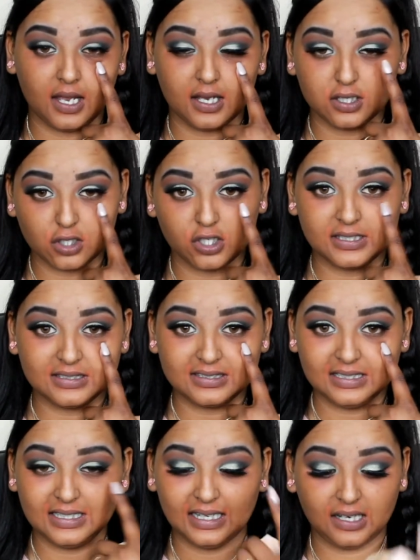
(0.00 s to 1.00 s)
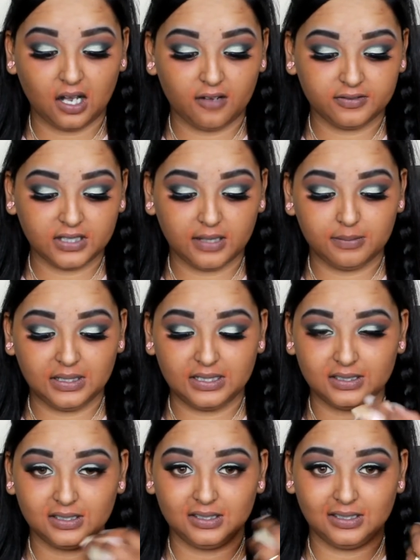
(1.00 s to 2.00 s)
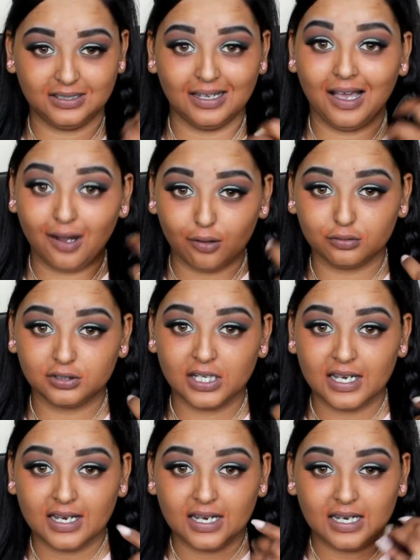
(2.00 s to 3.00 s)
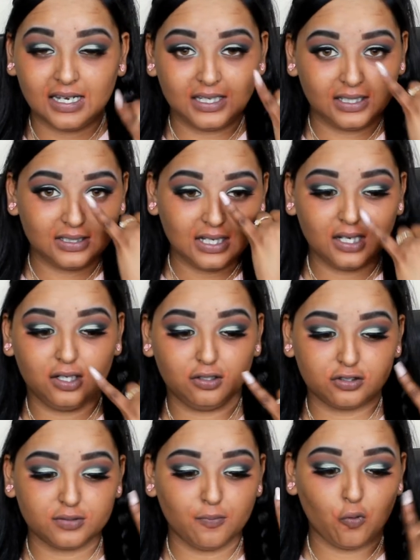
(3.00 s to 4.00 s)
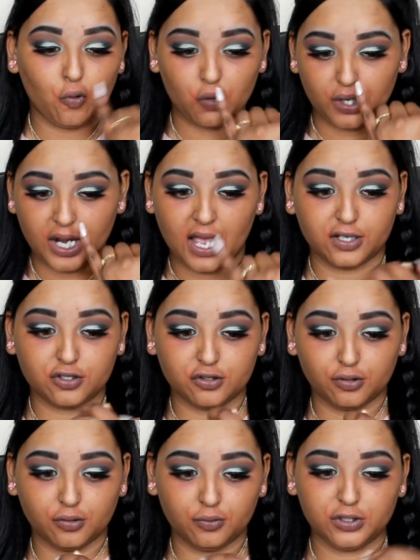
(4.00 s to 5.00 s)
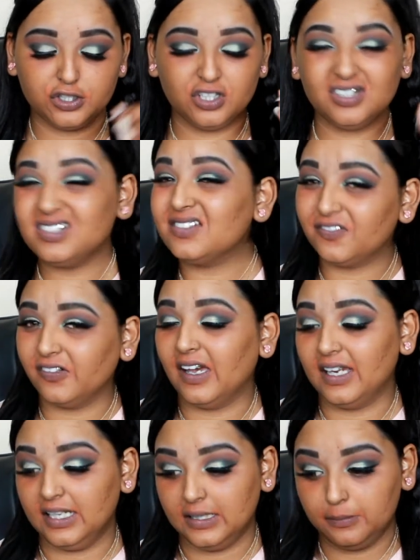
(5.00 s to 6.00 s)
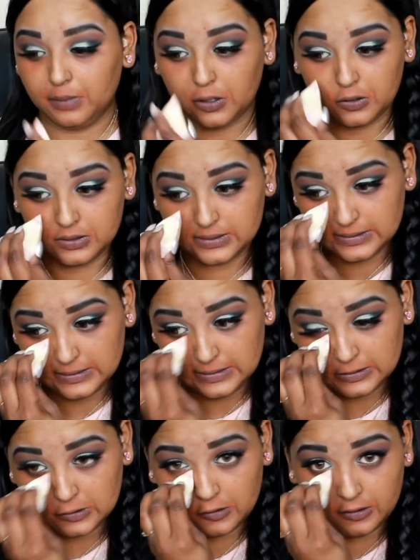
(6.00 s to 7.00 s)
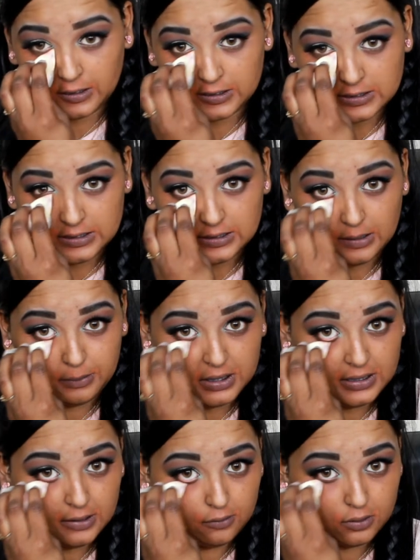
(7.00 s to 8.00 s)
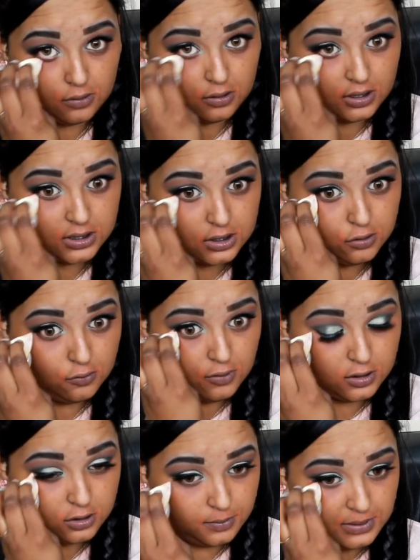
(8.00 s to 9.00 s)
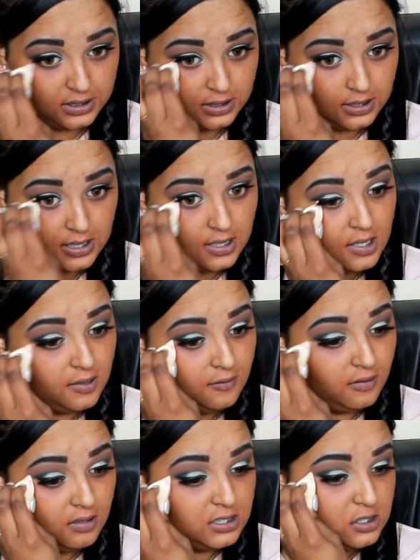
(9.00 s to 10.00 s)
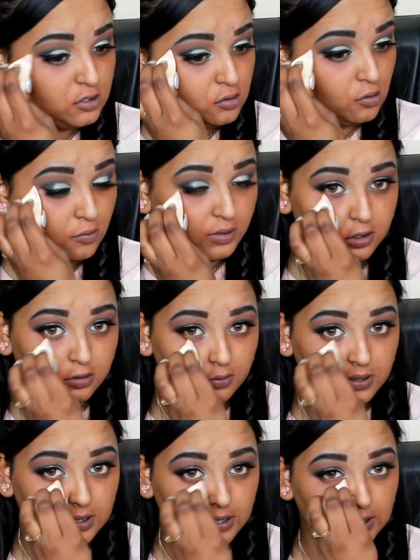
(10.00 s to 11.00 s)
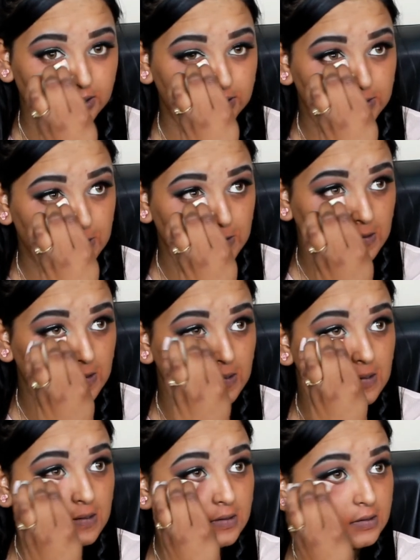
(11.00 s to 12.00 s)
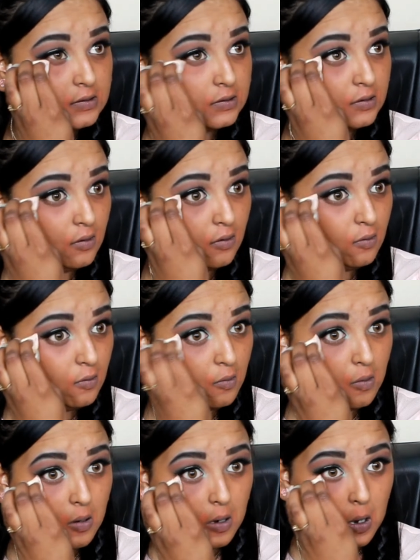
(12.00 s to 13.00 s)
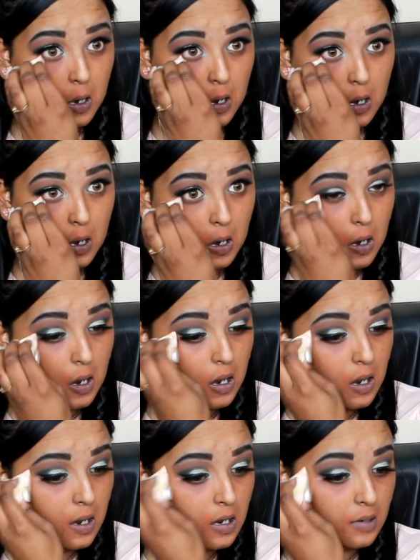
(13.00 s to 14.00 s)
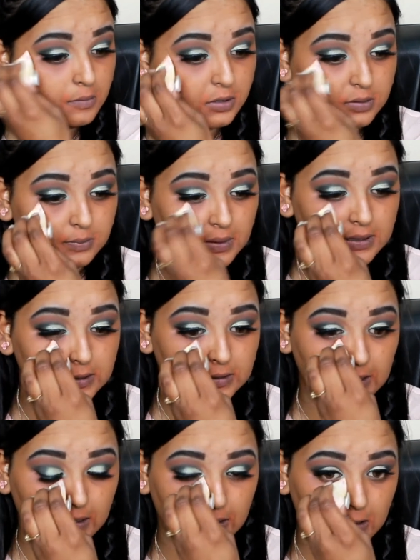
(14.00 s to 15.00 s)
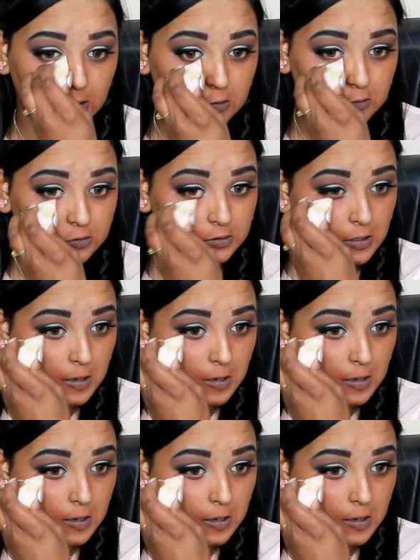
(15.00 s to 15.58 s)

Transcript: you can see like after I blended it out it, it looks more natural which is fine because this is correcting I mean like with correcting you want to be very sure when you're doing it so just blending that out